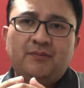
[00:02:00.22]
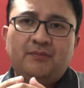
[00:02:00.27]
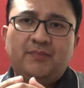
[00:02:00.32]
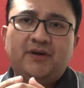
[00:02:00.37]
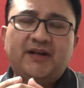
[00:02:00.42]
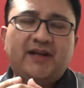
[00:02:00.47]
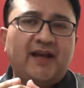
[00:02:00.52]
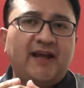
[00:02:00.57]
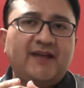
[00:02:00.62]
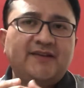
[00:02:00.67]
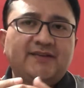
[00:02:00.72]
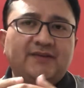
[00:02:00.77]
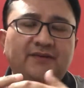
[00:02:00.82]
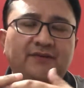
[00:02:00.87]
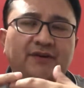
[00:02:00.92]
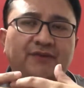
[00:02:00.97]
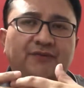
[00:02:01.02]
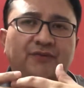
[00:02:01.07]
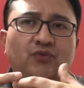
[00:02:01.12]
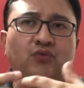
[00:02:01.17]
But as
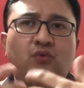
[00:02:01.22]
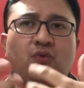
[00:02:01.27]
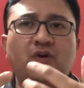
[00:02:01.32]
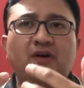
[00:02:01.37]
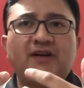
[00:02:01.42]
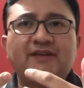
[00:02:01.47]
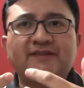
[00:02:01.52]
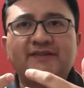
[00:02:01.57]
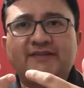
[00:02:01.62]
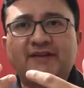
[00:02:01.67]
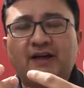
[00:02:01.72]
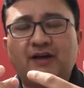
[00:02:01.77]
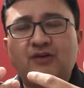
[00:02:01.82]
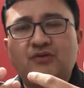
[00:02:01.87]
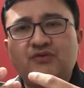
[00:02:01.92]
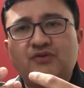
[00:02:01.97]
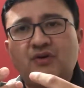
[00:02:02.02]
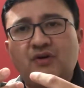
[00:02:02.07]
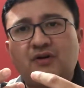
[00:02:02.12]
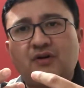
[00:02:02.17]
if you work as a
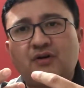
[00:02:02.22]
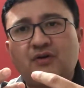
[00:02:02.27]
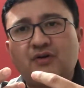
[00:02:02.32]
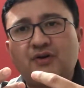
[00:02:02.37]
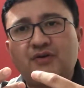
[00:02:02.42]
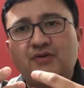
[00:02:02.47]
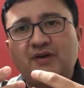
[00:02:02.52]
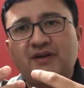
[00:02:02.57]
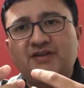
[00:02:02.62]
silos, you are not going to